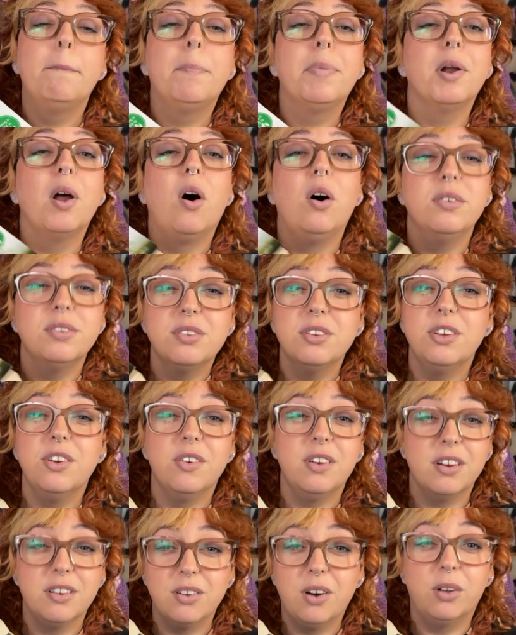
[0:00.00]
but also you're
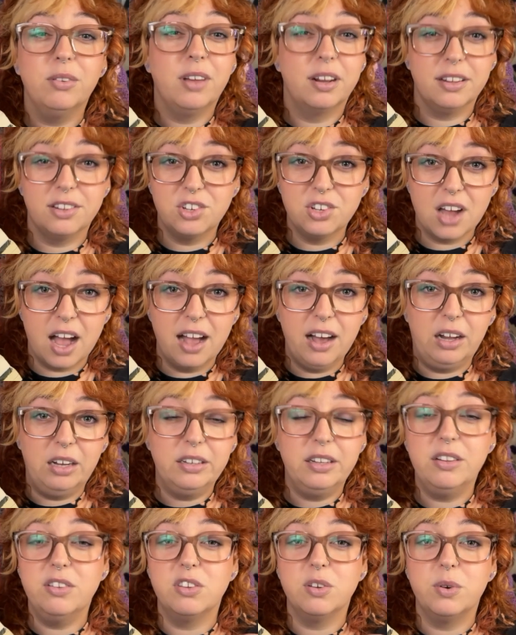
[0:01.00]
an adult, not a child,
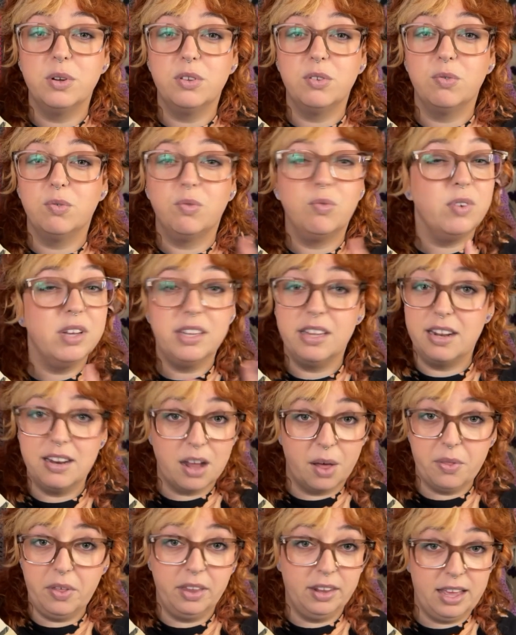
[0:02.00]
and so it's really
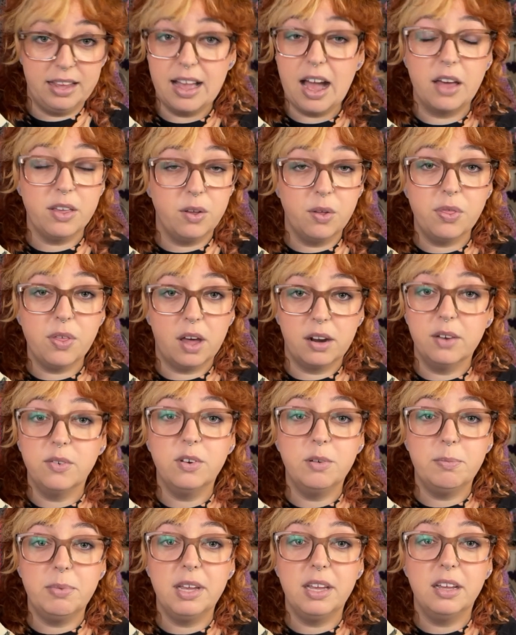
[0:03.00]
nothing like how you thought it
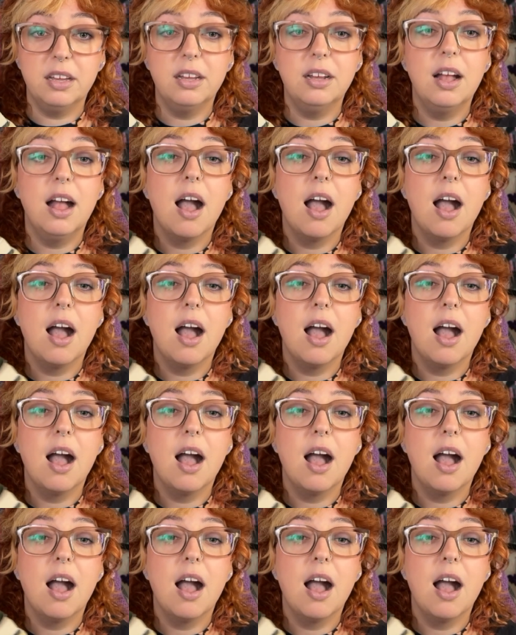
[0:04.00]
would be.